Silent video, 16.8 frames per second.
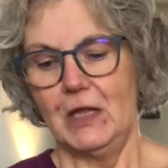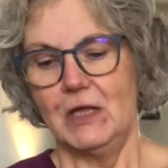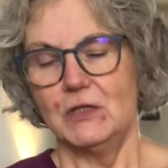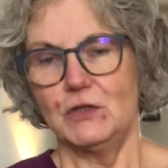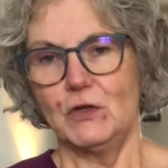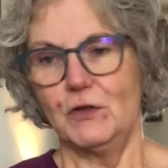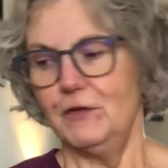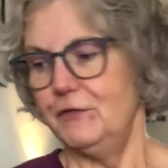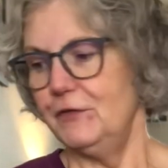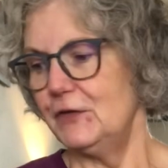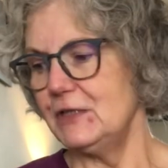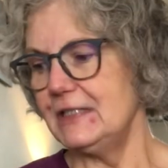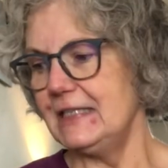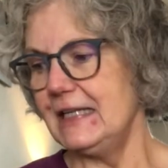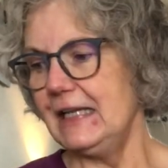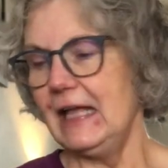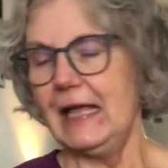So the first
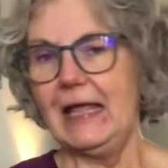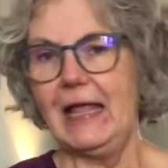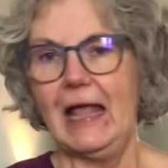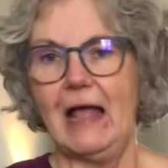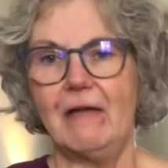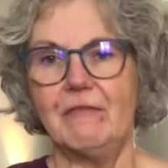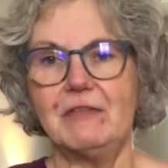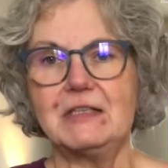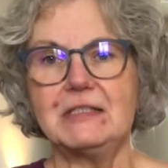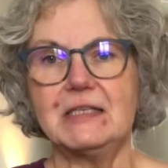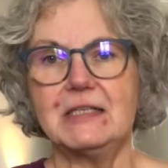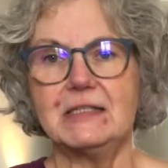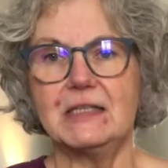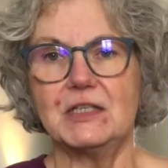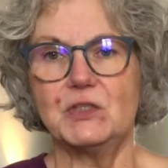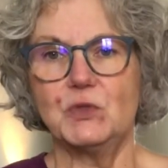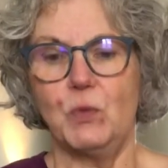thing I have, this
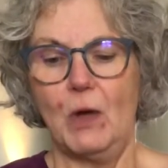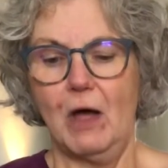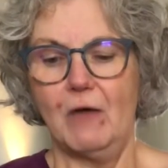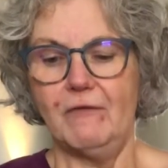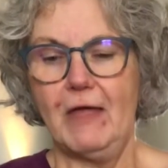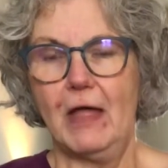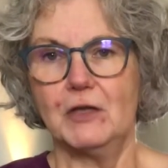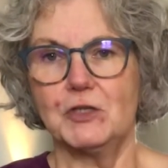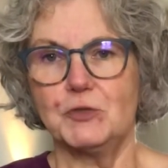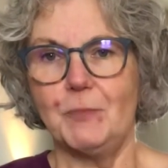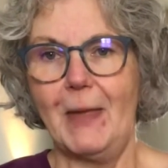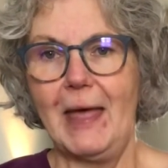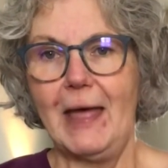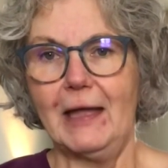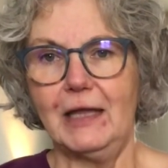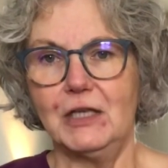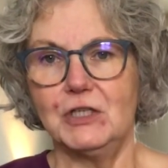is a 12-ounce
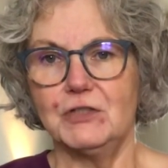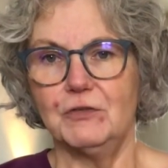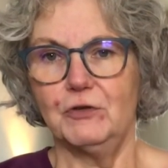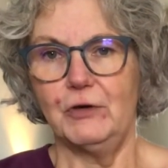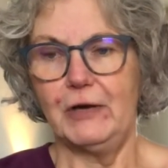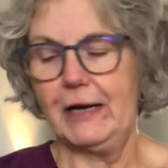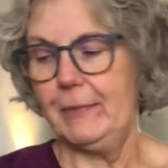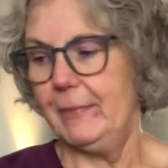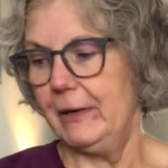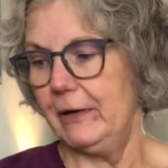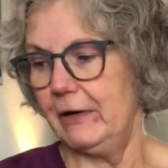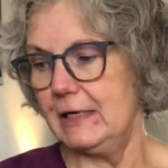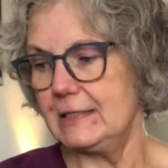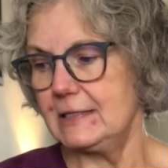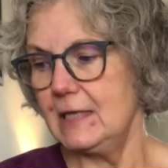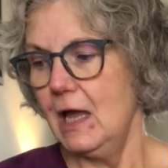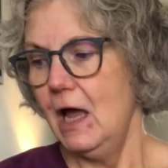package of
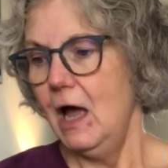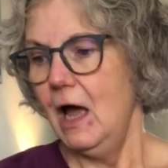cranberries.